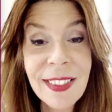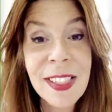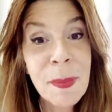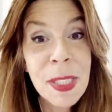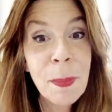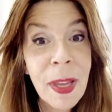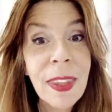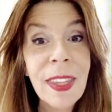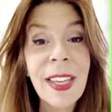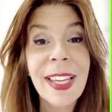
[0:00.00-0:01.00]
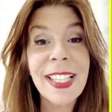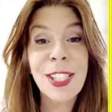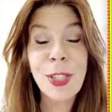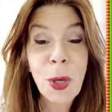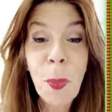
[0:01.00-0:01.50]
because Miss Beth is
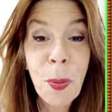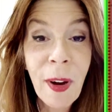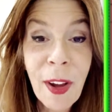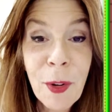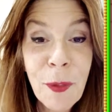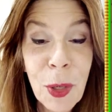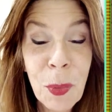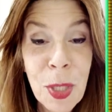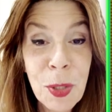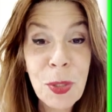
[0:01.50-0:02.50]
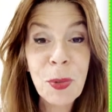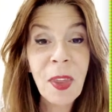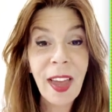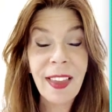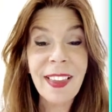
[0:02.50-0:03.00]
so proud of you when you do
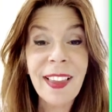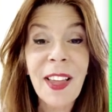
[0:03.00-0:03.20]
that.